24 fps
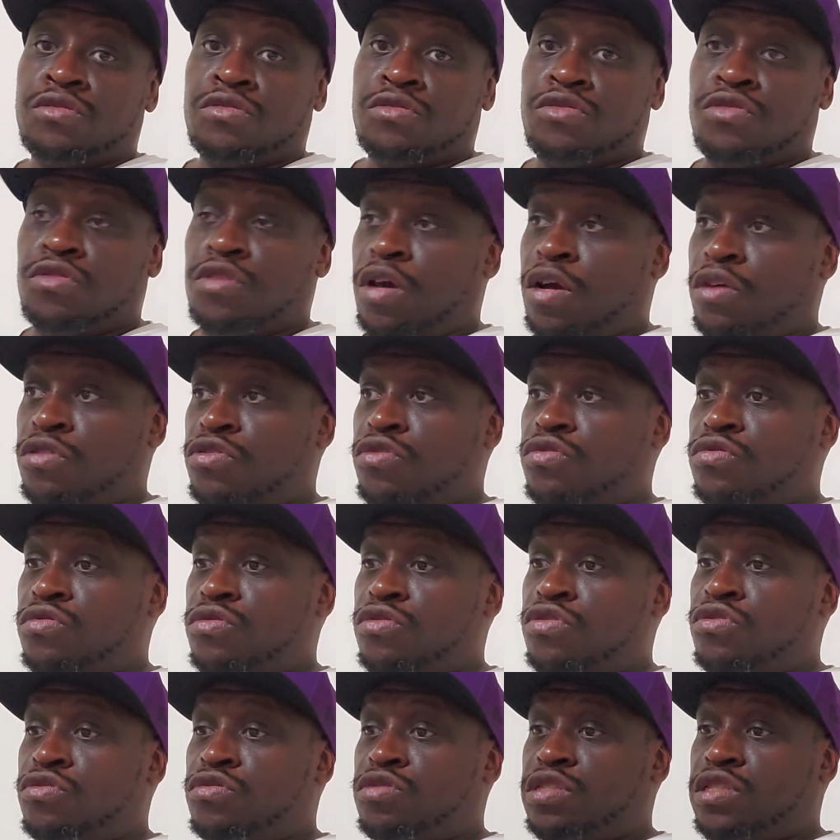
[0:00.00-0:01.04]
You know,
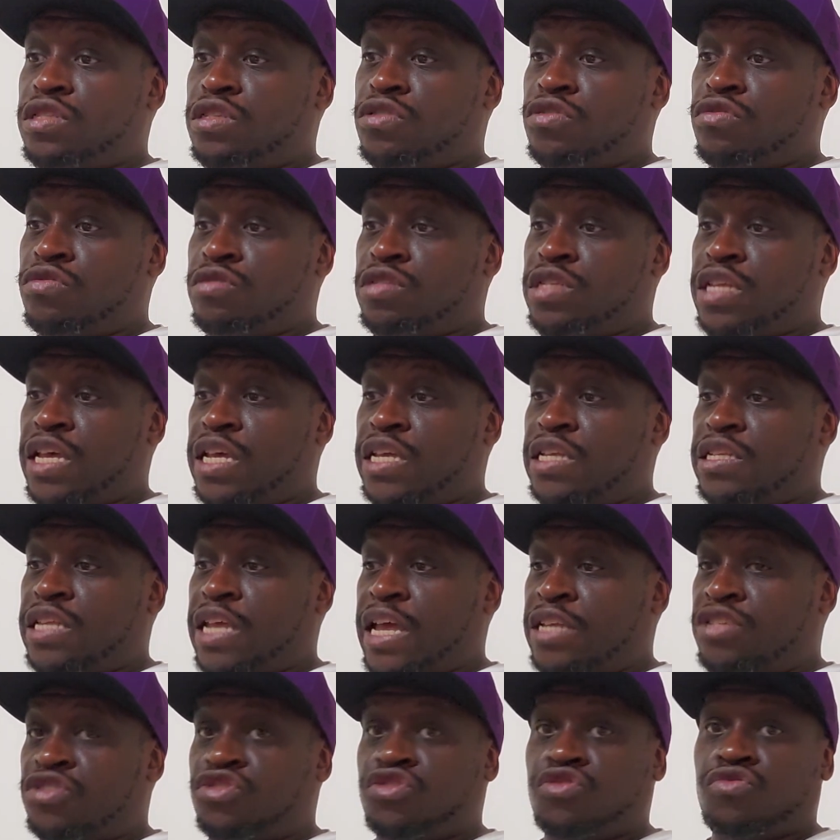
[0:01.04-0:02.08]
you think
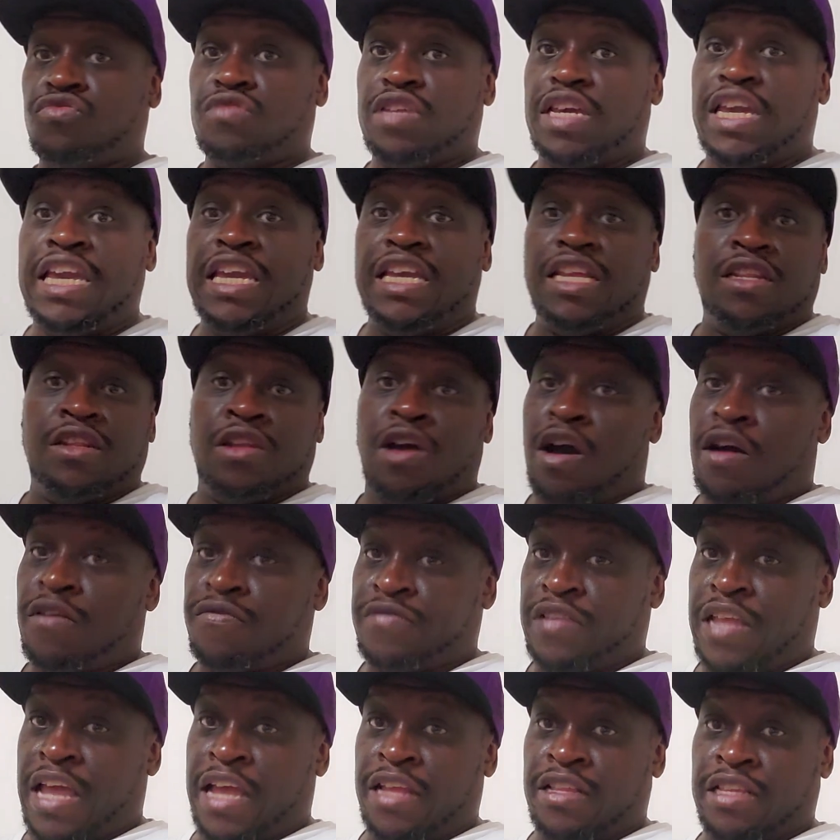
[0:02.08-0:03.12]
that you eating
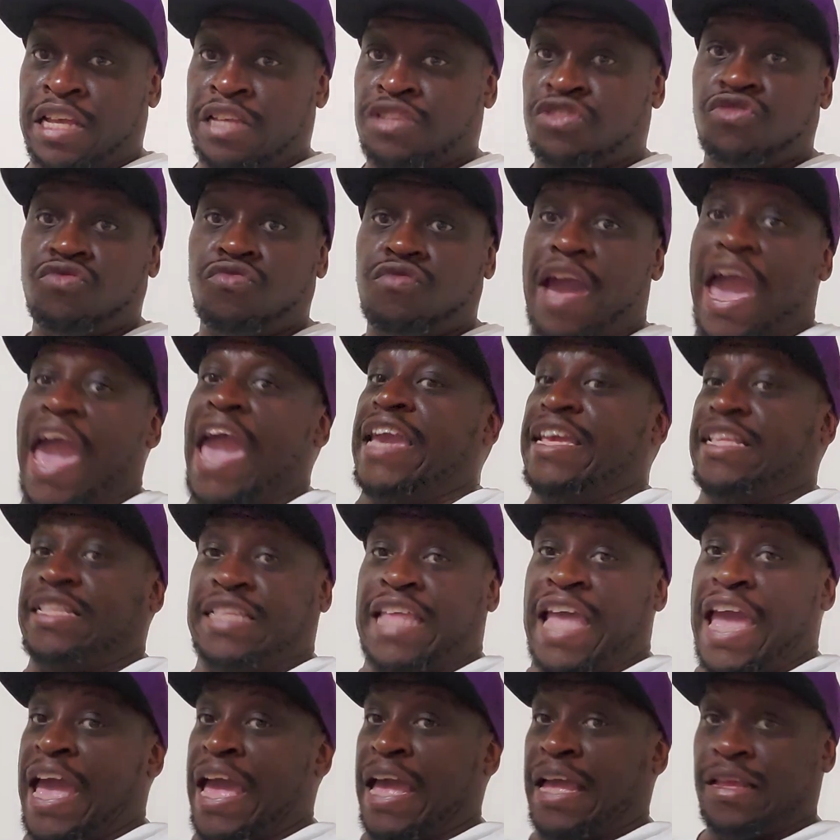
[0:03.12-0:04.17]
off that you ate
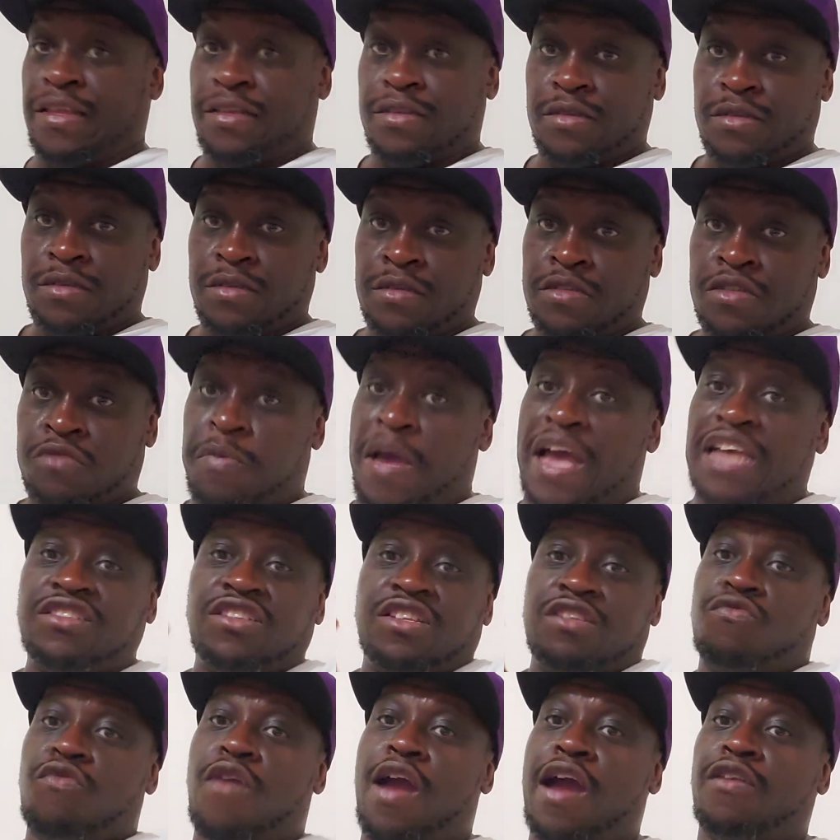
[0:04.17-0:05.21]
that,
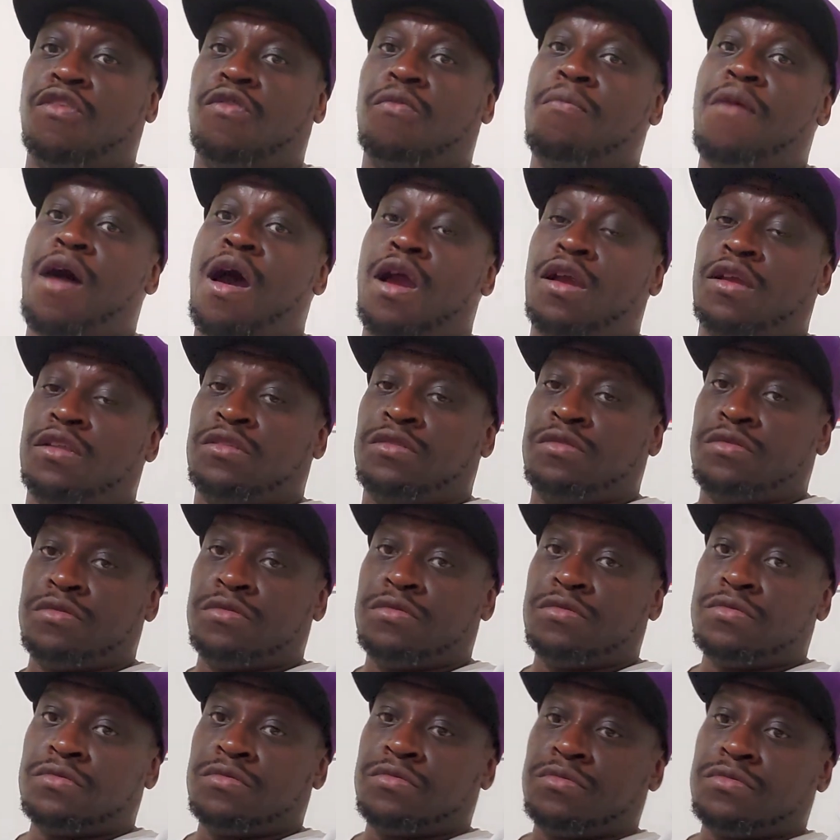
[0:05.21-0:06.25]
especially Ronald Martin.
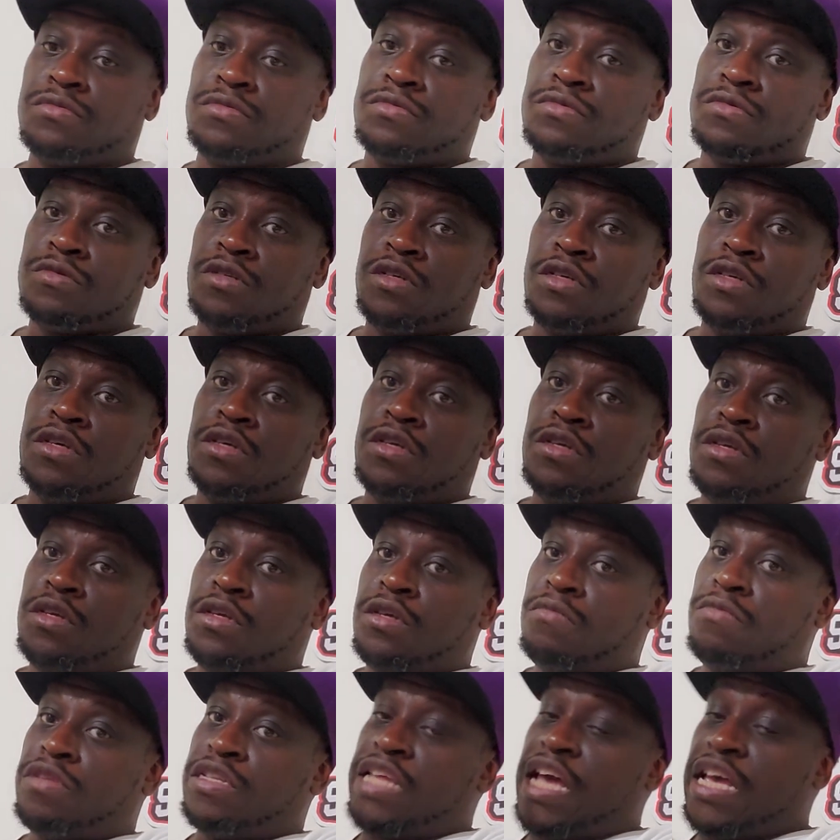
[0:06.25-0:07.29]

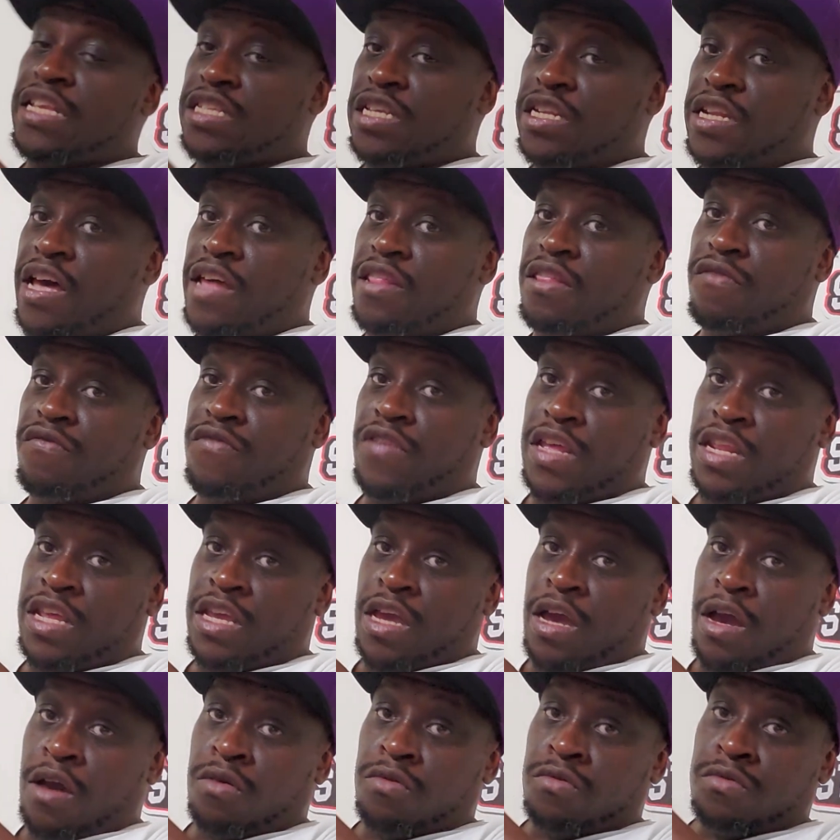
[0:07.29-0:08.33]
But that's another
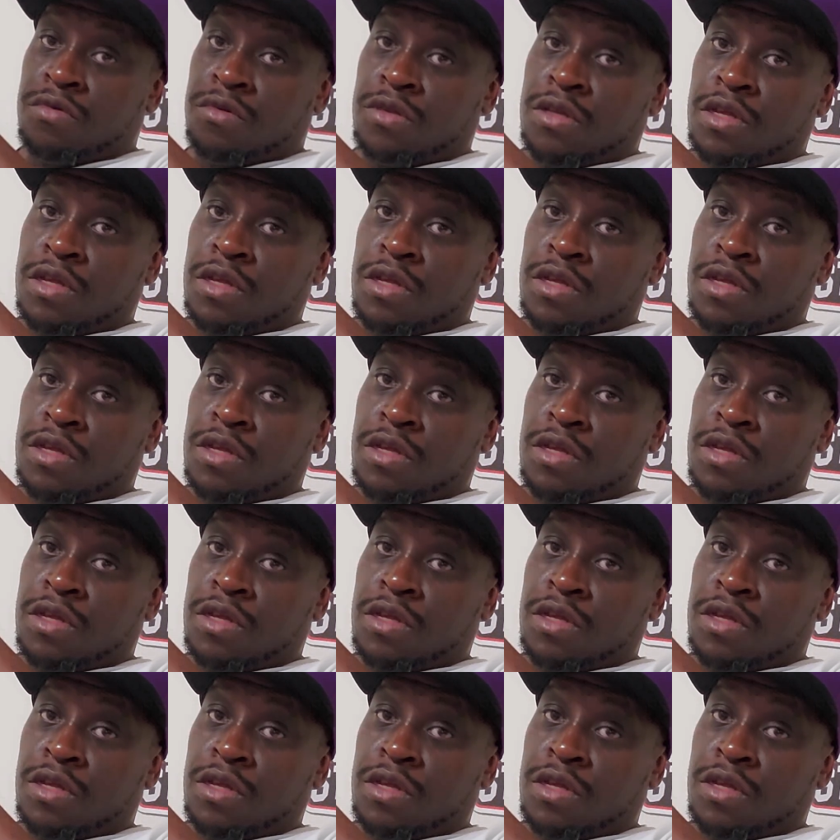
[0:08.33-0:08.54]
video.